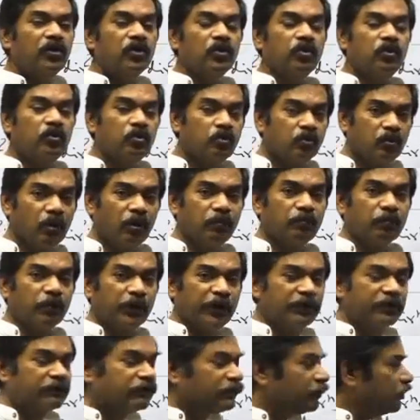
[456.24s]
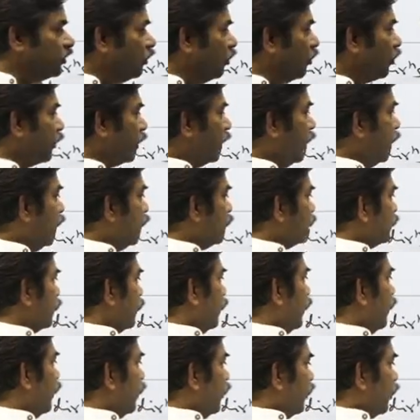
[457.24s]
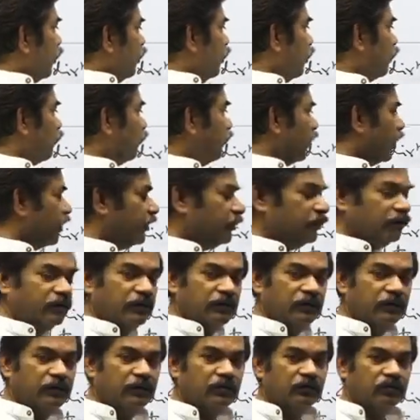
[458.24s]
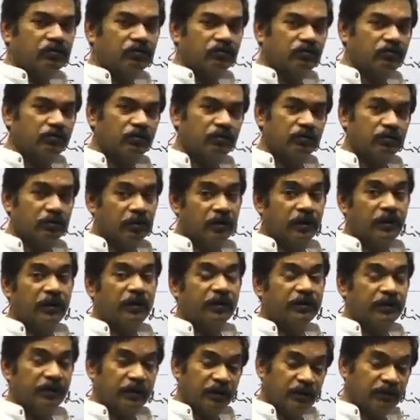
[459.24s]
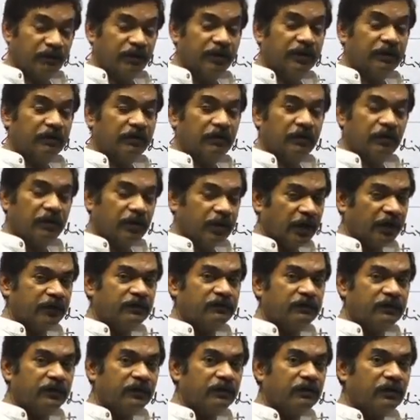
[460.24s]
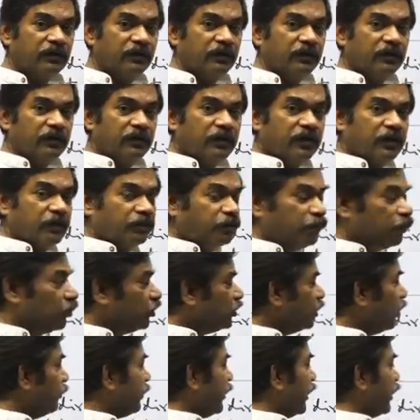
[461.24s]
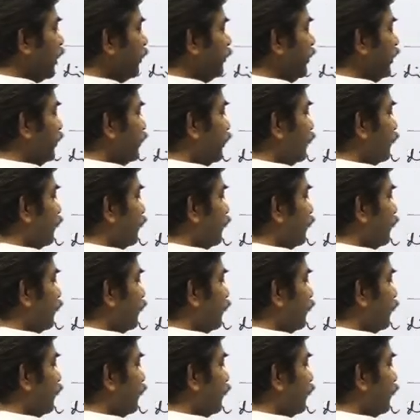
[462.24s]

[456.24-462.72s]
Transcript: two components along x and along y. So, and even like say, if both the parameters,